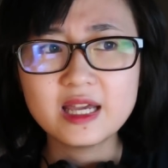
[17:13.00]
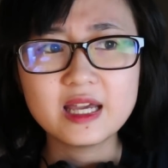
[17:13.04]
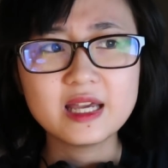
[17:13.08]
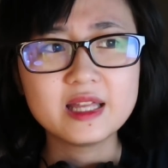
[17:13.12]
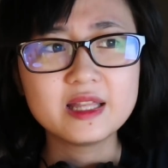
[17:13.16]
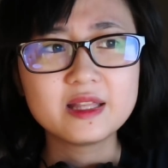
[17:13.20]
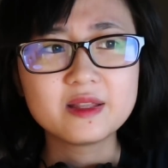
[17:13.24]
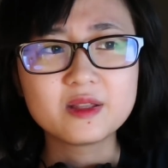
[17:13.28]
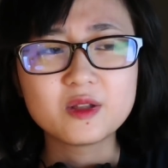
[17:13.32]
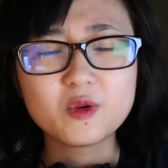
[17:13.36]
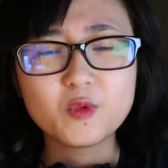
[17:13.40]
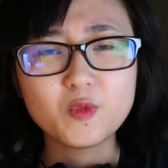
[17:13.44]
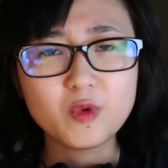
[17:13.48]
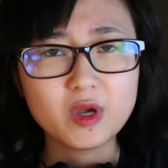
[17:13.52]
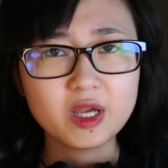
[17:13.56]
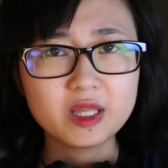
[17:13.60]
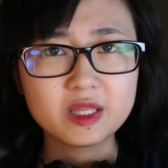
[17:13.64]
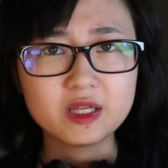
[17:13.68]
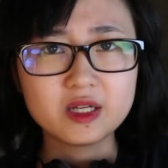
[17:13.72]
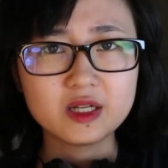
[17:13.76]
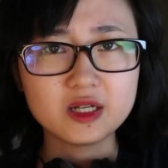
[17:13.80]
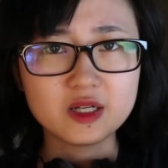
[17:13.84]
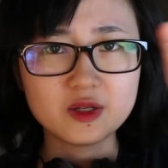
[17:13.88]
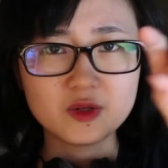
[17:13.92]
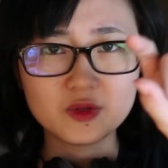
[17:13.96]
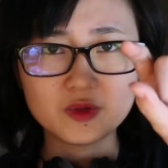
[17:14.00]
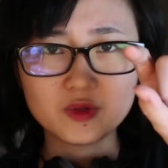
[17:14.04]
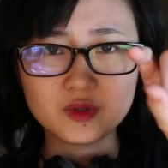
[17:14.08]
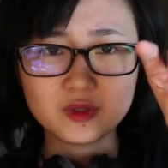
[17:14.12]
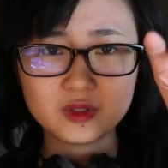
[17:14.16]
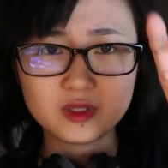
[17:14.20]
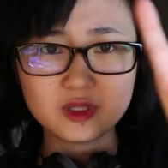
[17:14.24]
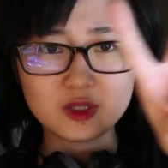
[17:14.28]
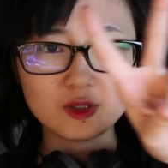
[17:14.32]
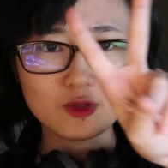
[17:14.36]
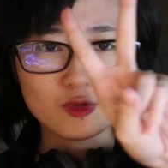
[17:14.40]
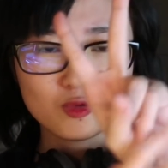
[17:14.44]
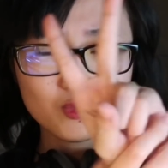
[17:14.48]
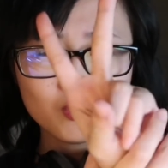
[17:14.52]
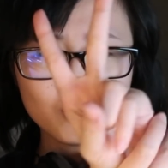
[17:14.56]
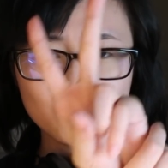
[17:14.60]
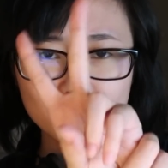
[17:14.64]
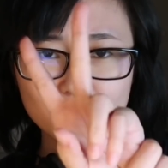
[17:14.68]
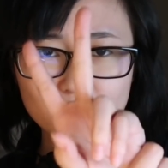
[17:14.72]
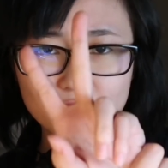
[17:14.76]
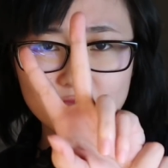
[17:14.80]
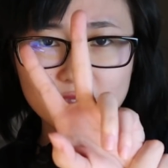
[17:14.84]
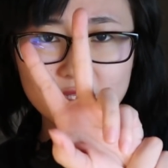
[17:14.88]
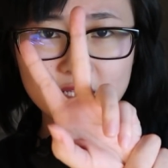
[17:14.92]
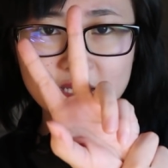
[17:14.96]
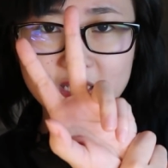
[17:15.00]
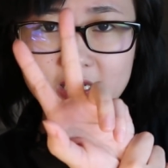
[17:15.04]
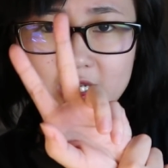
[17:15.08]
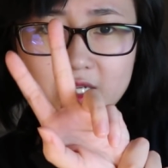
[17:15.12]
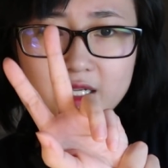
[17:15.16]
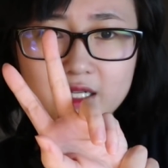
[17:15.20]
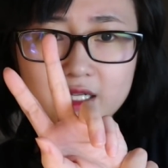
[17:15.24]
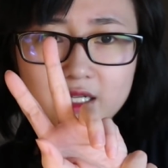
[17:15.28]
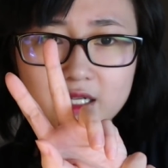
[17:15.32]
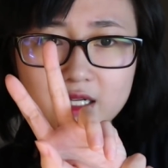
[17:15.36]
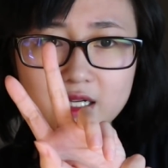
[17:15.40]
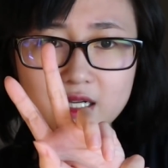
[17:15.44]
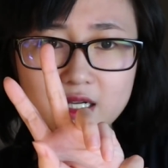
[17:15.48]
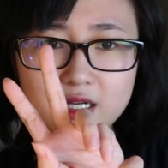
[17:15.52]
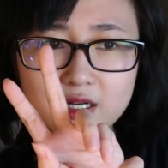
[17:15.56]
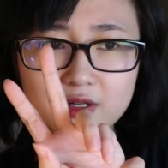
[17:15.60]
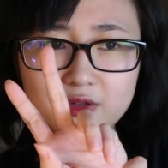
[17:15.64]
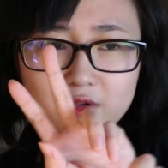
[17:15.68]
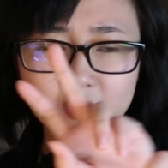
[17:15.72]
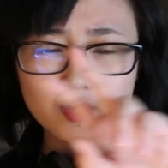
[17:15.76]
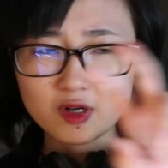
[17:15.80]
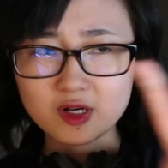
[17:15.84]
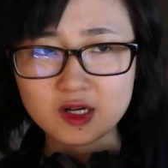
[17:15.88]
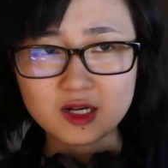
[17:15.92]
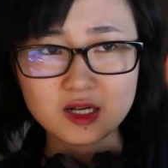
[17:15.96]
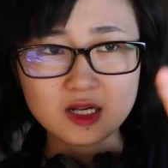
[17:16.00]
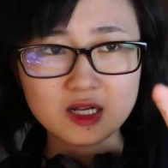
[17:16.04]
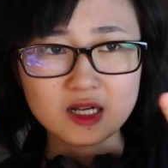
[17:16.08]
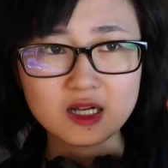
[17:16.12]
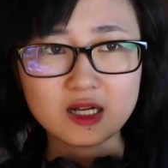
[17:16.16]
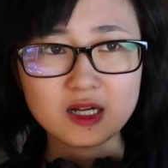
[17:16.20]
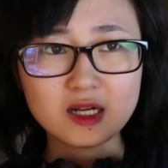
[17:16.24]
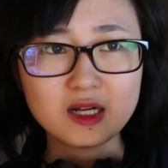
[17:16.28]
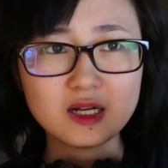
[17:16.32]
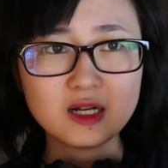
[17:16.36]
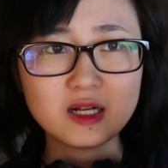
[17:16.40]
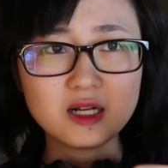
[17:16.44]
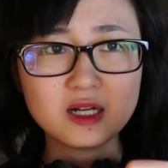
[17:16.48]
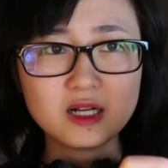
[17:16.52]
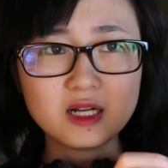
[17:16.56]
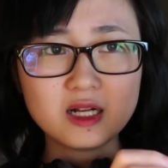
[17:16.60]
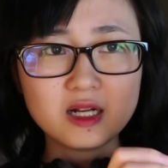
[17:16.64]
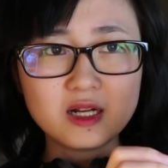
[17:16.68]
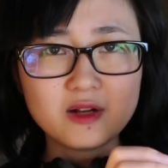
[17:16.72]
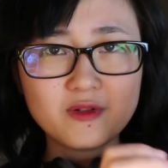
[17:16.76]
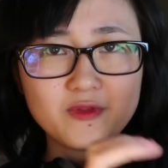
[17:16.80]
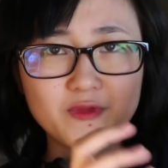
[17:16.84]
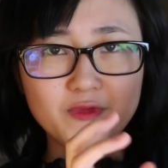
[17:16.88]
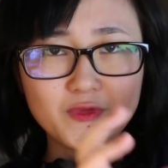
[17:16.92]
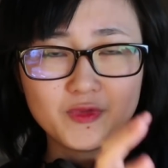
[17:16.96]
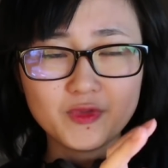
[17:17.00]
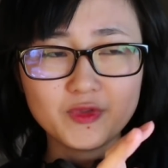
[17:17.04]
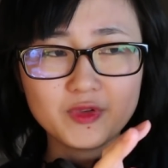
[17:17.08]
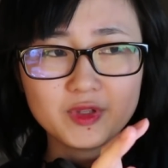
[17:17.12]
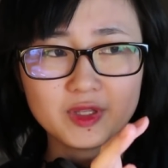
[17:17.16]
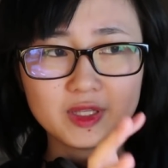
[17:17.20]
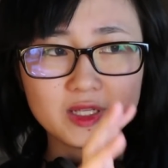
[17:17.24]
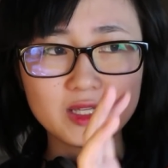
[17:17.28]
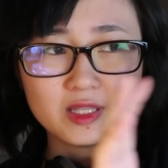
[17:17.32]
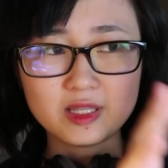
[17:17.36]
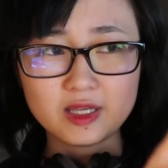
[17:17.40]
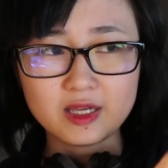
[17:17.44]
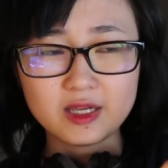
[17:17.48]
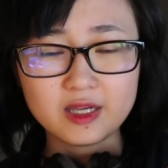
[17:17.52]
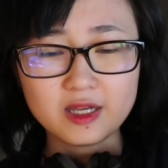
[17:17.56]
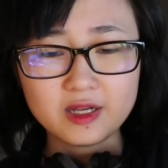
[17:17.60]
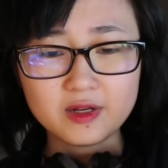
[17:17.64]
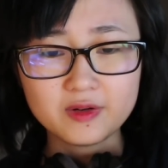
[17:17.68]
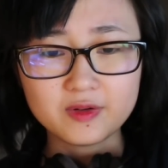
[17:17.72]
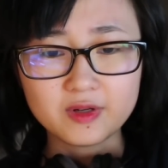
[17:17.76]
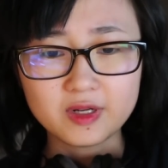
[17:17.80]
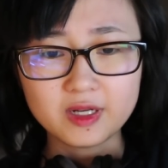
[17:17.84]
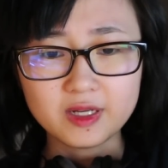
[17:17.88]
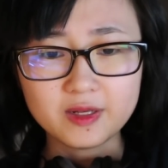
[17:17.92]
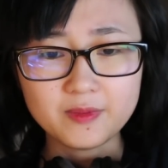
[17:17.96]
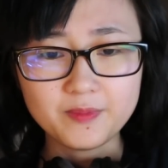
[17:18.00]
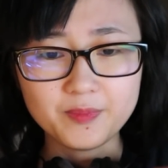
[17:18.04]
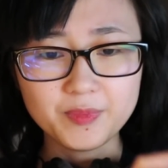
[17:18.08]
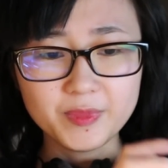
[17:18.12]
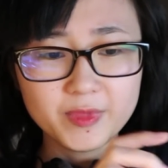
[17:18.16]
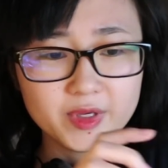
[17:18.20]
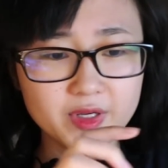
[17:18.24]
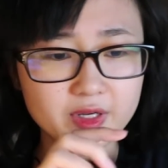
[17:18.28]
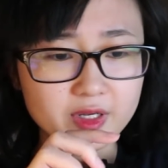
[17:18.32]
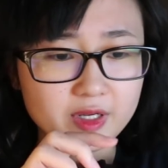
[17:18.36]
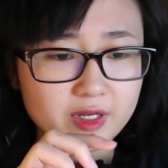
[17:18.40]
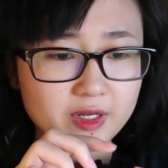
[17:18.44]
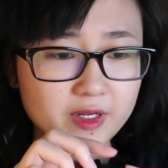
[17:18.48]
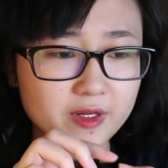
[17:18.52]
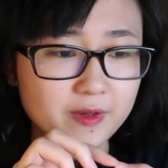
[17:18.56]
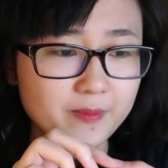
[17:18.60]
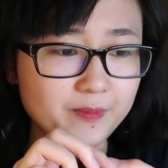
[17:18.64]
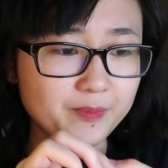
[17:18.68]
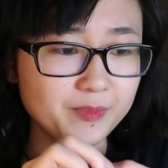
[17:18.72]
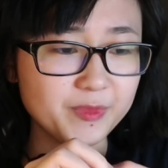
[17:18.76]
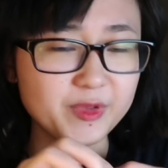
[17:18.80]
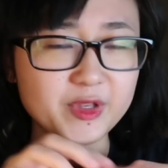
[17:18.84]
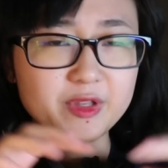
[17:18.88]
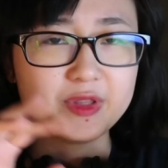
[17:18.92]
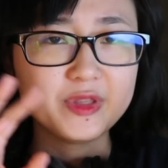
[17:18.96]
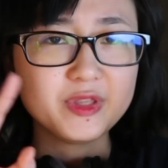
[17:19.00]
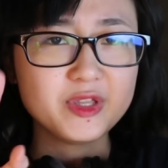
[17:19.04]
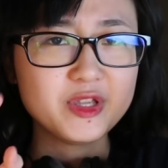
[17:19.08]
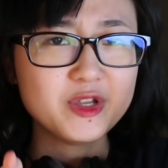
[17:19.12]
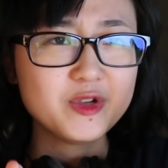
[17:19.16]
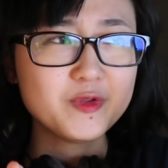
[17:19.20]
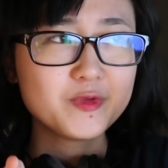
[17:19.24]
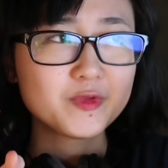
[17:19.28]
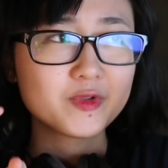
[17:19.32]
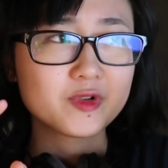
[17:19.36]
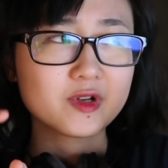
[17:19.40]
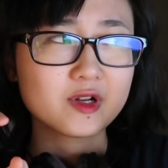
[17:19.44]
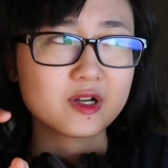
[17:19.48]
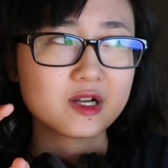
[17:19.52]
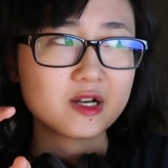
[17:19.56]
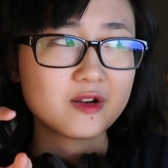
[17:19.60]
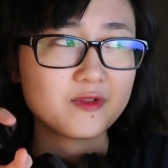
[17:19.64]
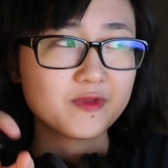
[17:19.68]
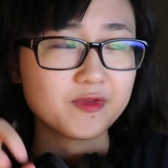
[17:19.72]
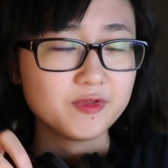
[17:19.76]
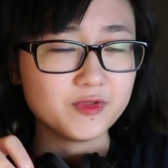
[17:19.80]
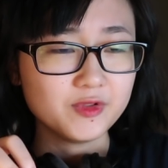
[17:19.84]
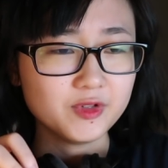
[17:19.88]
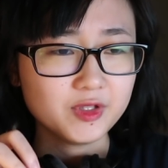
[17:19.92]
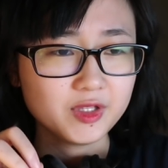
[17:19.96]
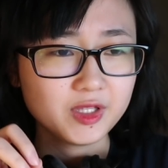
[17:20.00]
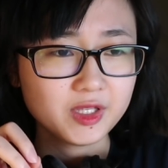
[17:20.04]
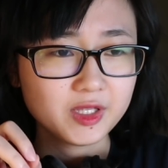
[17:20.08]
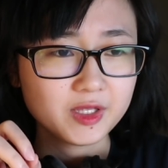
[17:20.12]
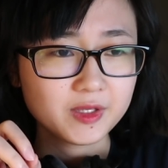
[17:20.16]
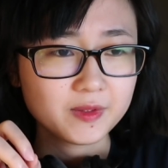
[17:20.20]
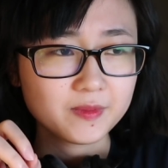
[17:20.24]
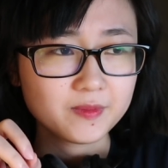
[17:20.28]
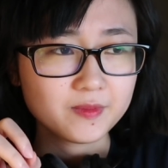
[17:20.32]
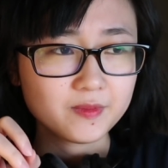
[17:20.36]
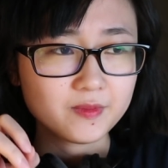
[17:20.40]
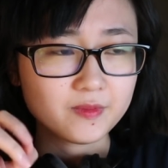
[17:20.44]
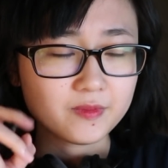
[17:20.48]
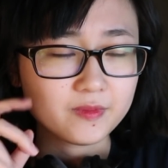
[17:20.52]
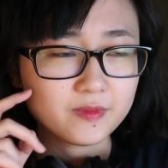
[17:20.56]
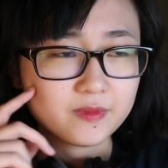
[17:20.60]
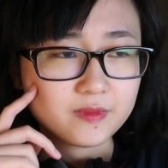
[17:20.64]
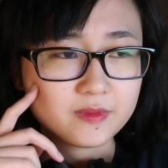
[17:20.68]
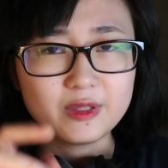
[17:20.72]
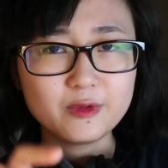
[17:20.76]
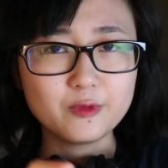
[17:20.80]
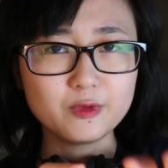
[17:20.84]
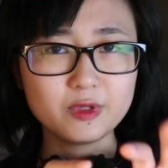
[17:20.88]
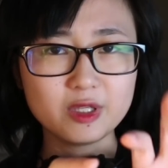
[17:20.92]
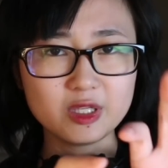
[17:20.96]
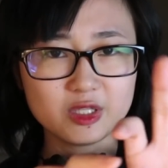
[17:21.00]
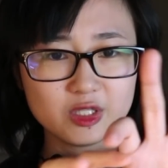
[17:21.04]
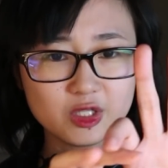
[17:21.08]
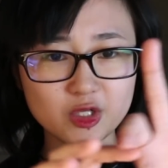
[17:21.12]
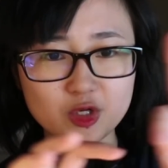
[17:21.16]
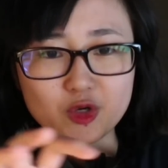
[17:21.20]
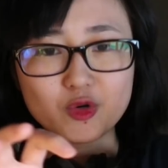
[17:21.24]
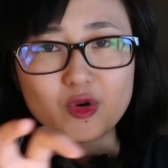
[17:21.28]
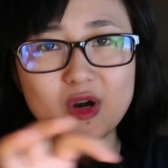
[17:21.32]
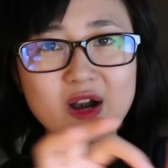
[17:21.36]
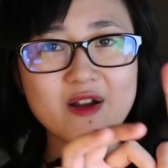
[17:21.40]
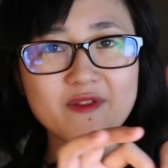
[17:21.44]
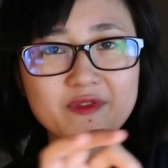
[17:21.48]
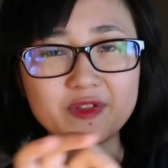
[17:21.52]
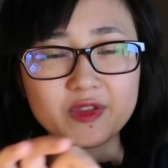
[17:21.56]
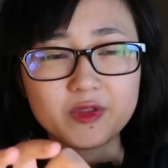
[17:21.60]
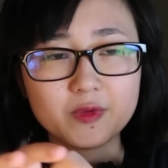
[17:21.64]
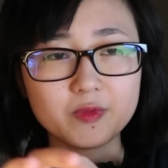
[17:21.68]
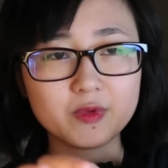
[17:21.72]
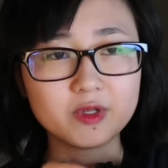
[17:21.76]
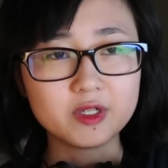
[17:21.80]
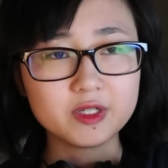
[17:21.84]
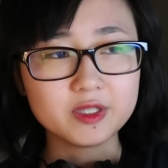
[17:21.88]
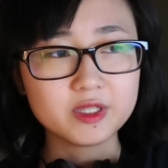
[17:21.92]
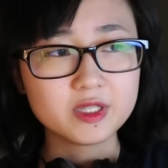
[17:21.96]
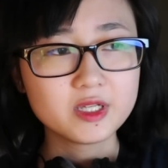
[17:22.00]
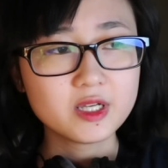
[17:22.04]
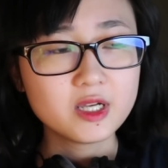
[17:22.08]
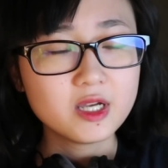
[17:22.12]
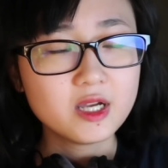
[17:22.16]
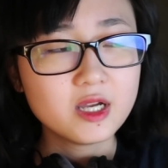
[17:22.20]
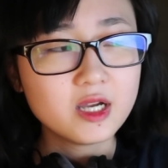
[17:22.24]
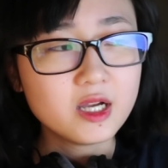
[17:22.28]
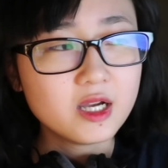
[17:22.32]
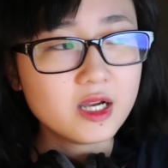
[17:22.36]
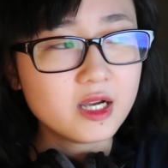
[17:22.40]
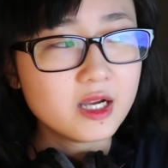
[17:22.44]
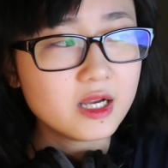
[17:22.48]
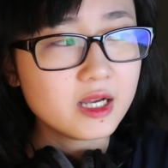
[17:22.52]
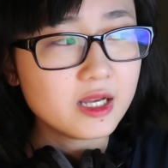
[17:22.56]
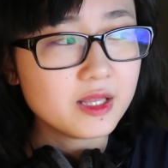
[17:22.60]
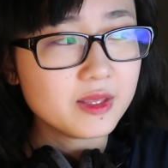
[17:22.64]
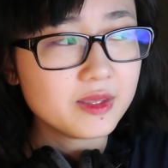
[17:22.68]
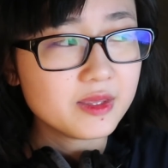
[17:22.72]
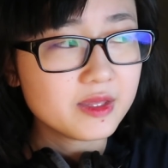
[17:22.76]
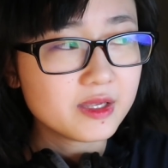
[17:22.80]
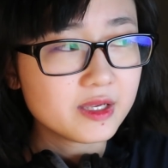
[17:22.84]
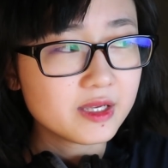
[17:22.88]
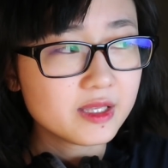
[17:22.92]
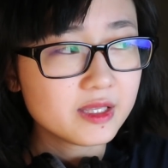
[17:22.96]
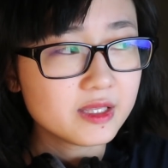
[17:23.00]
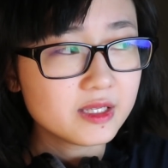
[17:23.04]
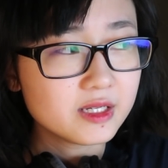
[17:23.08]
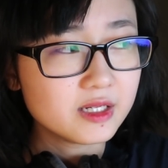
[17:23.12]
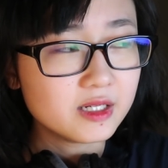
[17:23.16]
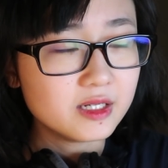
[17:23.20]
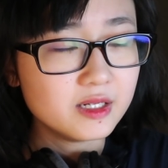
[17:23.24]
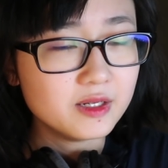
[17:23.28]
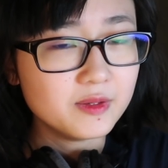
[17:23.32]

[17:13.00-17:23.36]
and where the two like Rokaka fruits are there, right? The new Rokaka fruits, the graft one. And then